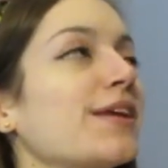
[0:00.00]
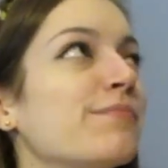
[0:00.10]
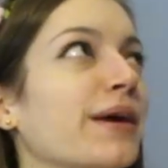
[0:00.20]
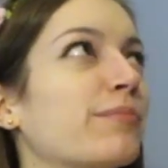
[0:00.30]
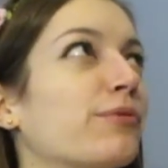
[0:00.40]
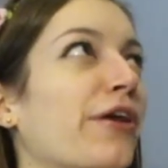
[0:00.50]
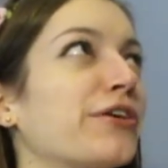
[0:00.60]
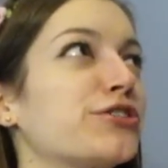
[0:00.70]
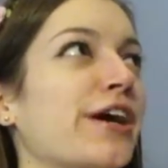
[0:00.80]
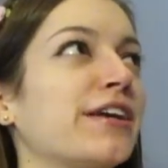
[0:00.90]
Big
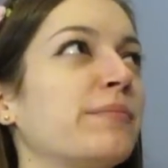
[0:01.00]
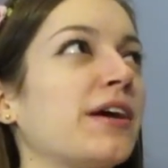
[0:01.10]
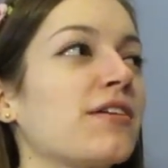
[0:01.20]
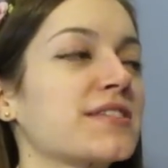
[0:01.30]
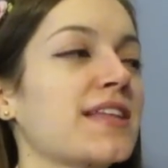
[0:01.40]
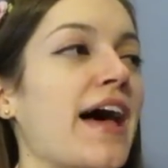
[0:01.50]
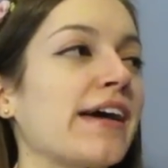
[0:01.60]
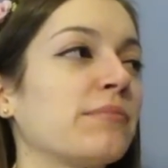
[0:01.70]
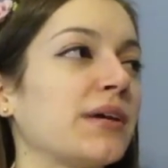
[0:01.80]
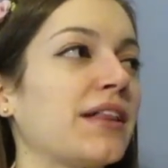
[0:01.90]
Brother tried to be all sly
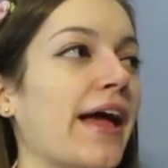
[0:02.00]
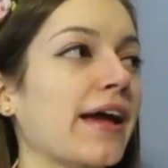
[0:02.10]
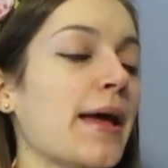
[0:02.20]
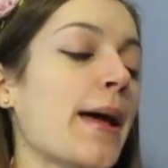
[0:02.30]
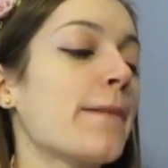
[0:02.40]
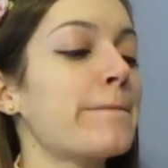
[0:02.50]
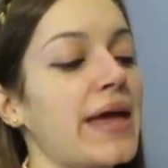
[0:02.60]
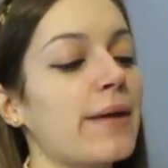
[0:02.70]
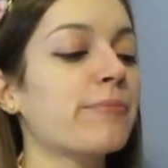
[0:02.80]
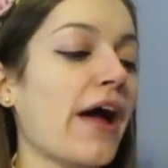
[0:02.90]
and be like,
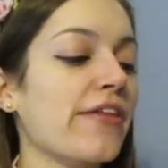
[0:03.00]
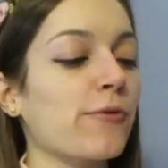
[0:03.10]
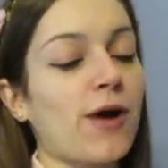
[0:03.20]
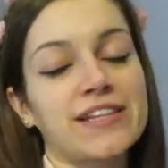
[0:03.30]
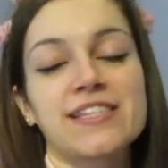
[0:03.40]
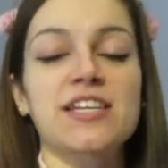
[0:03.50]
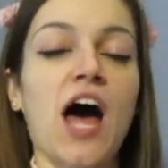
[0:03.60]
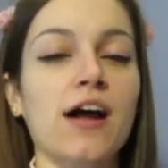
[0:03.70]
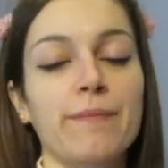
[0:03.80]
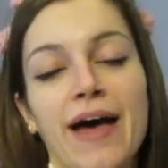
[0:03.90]
Big Brother wants to
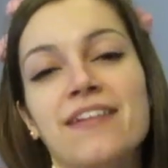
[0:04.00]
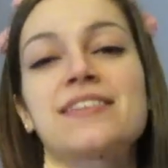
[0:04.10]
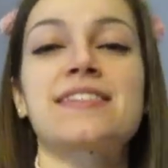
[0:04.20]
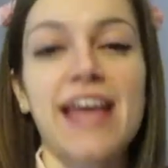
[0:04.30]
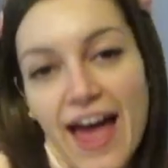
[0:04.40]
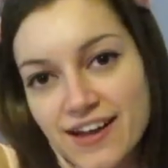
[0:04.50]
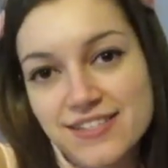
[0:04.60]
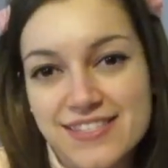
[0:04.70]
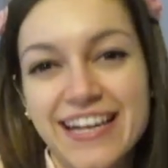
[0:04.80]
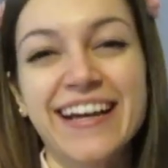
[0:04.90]
talk about
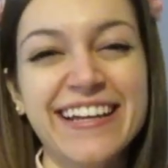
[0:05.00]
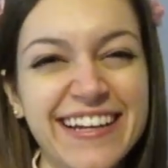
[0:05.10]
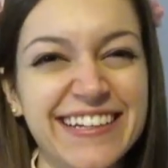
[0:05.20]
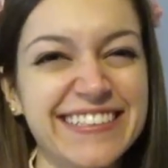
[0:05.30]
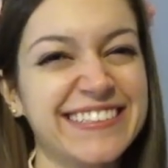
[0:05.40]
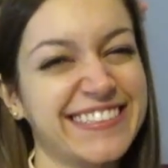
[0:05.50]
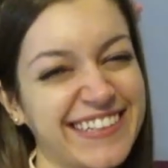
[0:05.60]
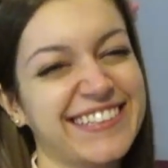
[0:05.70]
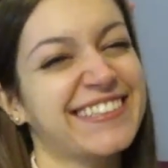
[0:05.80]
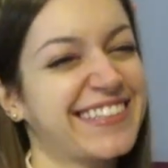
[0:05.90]
sex.
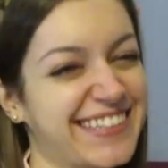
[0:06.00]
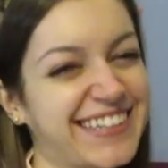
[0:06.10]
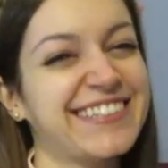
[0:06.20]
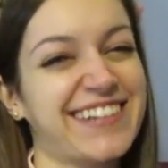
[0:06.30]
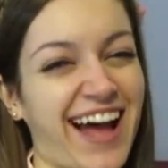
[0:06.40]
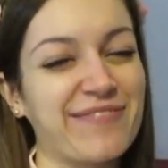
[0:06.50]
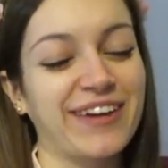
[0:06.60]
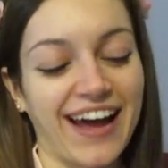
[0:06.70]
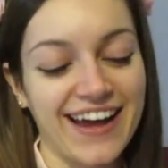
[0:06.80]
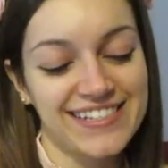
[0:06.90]
Good job,
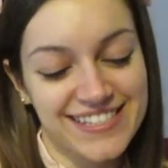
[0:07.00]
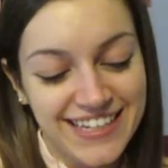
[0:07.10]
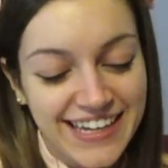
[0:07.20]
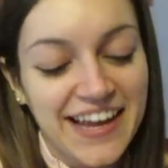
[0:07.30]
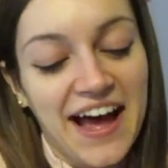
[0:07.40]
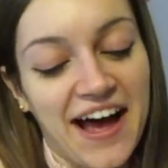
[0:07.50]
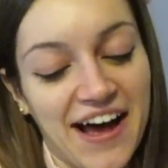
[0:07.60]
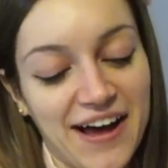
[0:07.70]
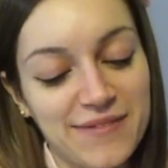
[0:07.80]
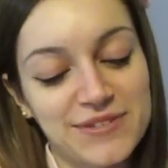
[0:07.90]
guys.
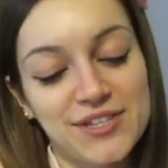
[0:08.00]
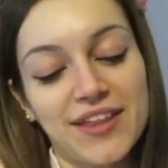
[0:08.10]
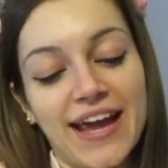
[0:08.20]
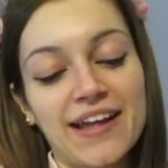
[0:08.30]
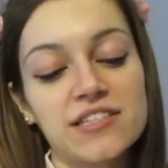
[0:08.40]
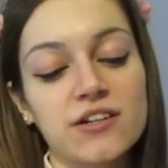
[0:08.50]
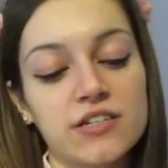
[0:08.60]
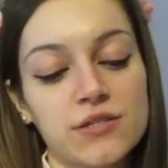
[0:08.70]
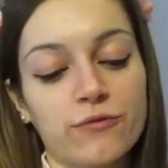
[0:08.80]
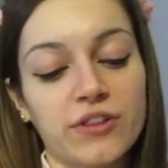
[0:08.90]
So the
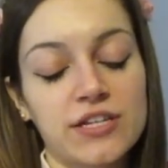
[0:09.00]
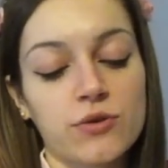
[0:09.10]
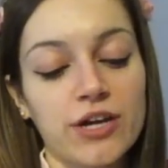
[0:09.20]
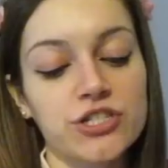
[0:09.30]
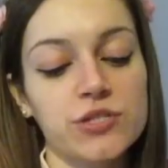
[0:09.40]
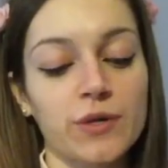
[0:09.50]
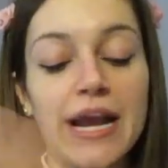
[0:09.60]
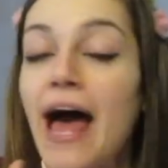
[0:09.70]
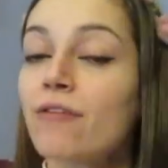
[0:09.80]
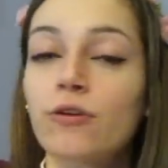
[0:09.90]
answers for these questions were
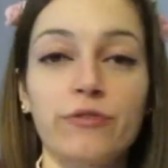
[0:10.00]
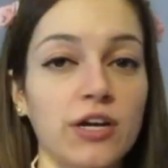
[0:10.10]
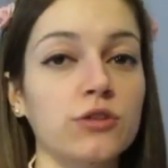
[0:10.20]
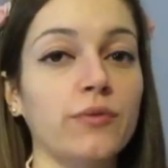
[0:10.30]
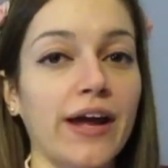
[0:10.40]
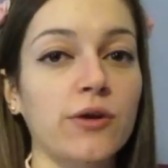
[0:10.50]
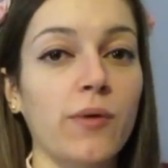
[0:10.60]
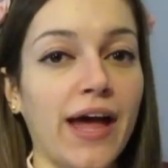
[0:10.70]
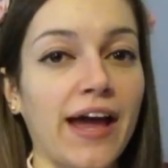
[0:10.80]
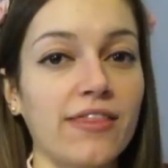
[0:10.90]
not revealed right
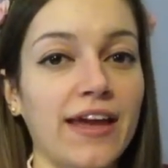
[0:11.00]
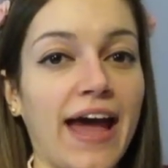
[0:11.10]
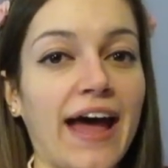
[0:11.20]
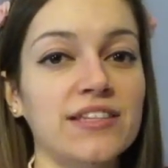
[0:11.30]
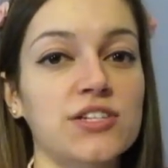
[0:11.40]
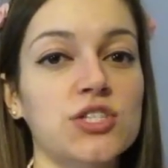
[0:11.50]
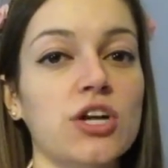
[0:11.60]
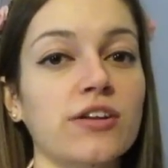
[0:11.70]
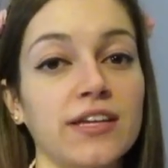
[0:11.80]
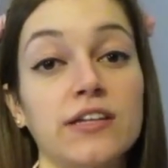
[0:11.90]
away. They had to
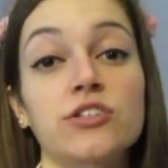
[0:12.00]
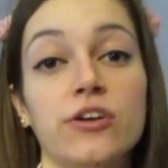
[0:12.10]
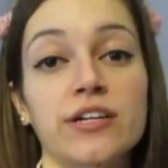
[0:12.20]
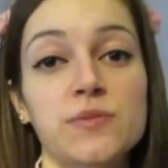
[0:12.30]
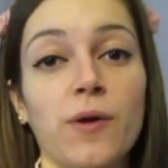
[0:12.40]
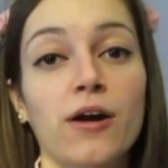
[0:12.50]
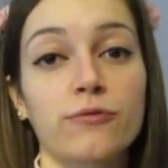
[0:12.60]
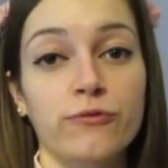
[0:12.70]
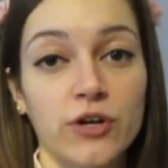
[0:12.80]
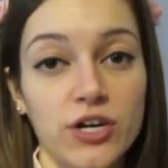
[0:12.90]
start the endurance
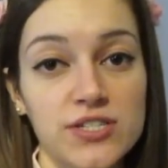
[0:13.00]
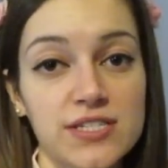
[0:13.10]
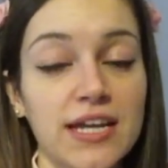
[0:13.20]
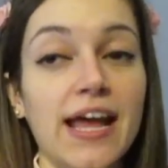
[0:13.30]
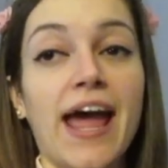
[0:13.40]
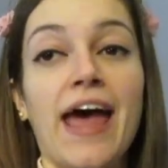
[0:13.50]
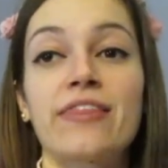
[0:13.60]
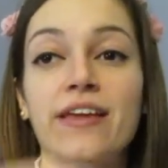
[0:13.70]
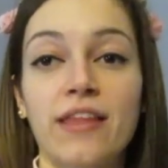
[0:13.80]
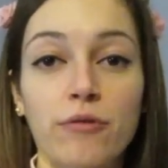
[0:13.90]
part first, and
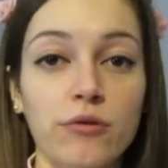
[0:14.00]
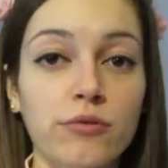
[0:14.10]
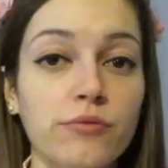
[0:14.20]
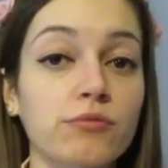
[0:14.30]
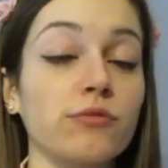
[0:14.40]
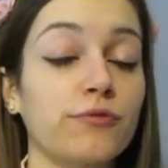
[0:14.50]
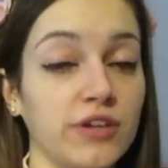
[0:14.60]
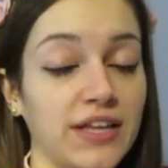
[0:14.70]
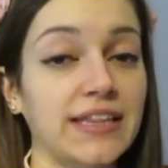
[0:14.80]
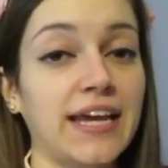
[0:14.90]
then they were
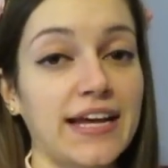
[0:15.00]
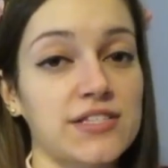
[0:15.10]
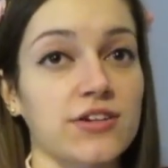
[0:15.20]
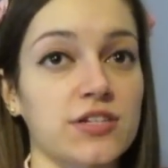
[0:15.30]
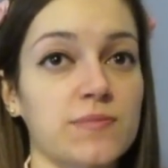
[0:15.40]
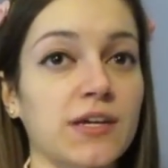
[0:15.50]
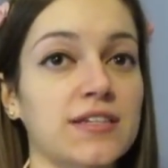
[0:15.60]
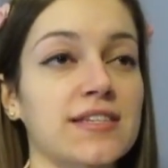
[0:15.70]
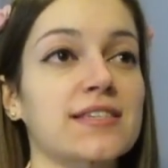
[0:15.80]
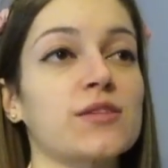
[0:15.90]
revealing the answers,
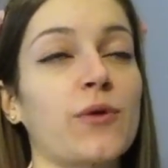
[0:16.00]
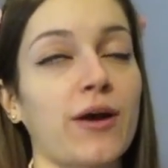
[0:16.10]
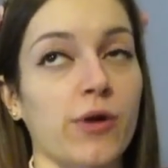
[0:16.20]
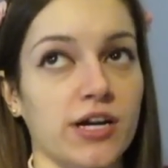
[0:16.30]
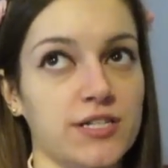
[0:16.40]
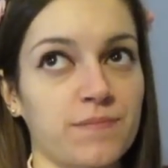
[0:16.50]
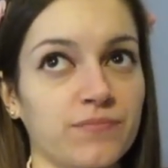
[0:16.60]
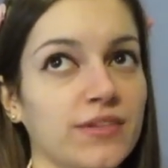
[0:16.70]
because this is the way it worked.